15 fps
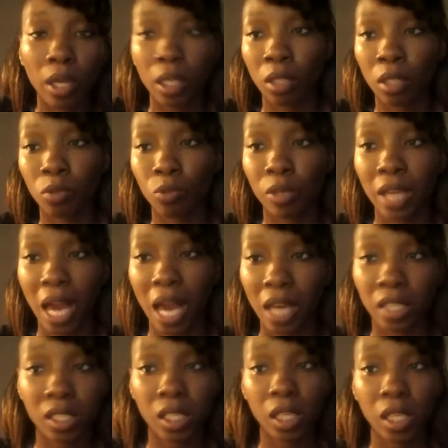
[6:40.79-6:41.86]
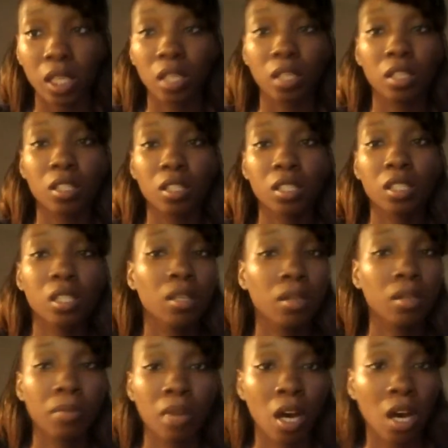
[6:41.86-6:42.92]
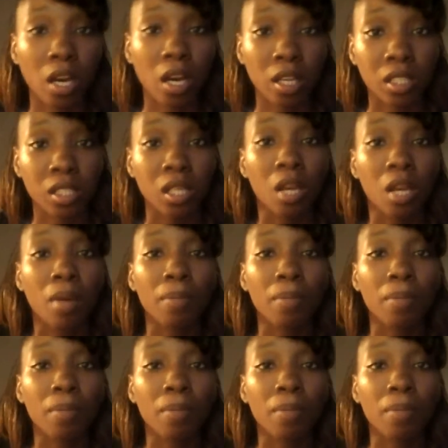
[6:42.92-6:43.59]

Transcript: in reality to us,